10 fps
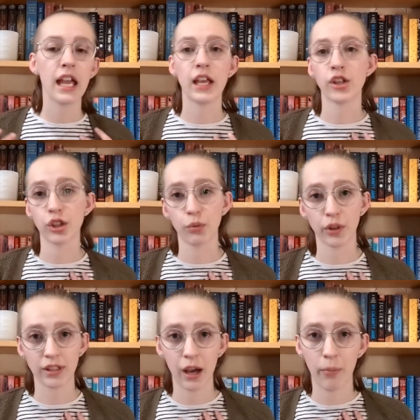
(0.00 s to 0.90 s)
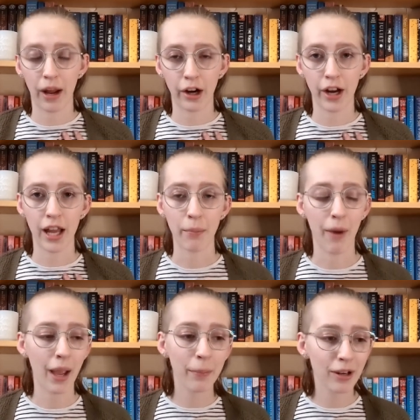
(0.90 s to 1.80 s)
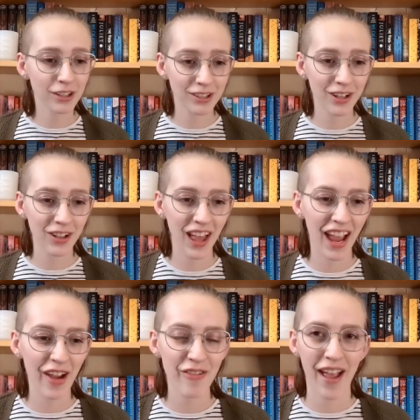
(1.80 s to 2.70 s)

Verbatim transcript: It just works out better in my personal life